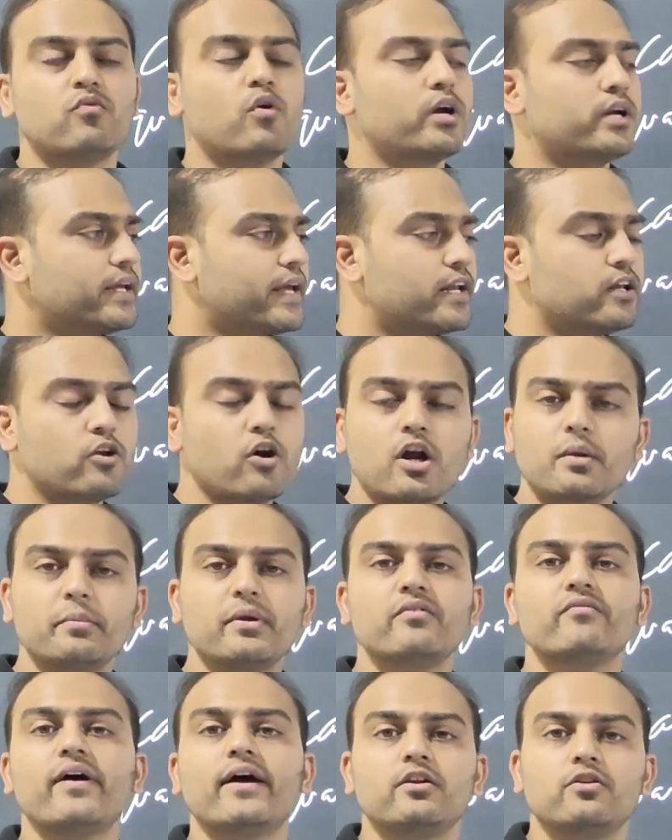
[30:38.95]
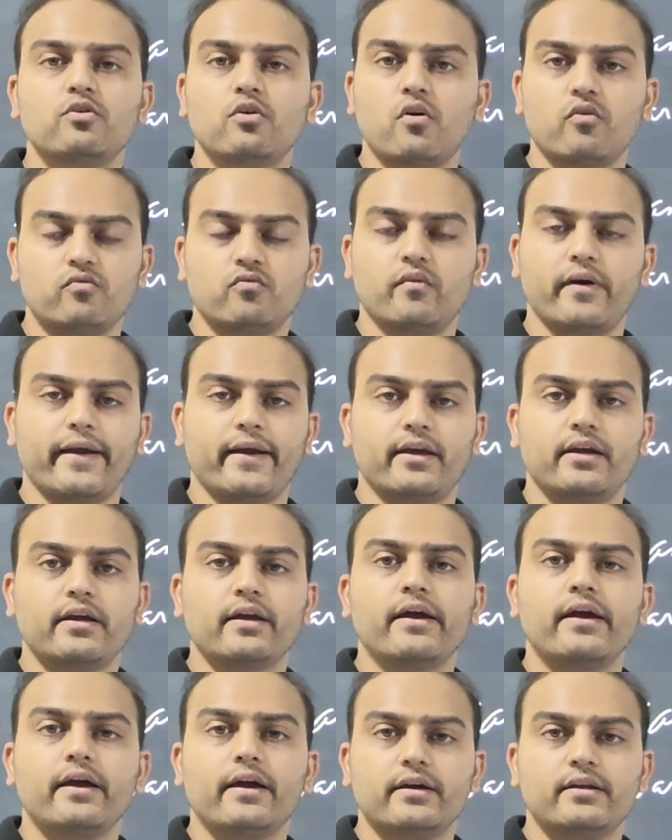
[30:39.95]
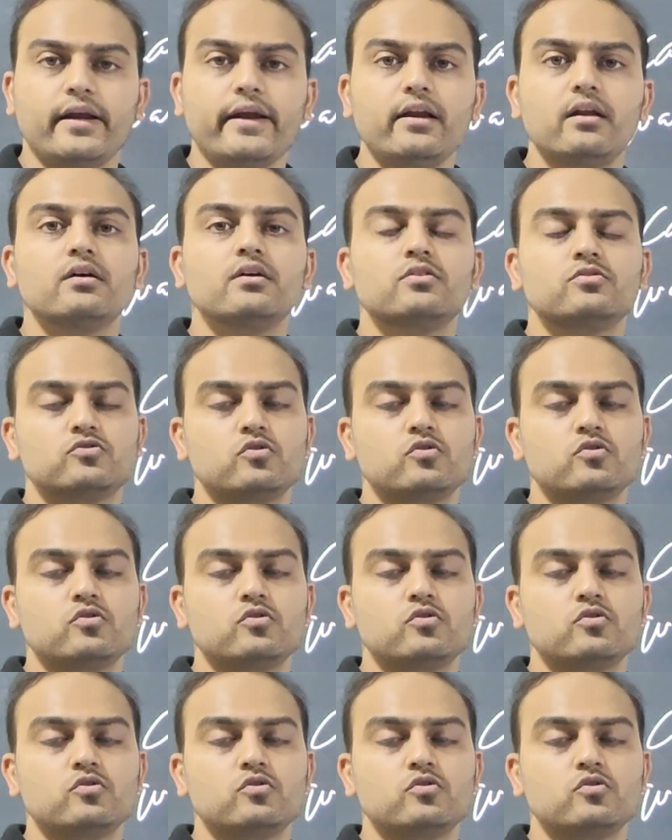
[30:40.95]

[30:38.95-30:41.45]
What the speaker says: what cannot be value of y, right?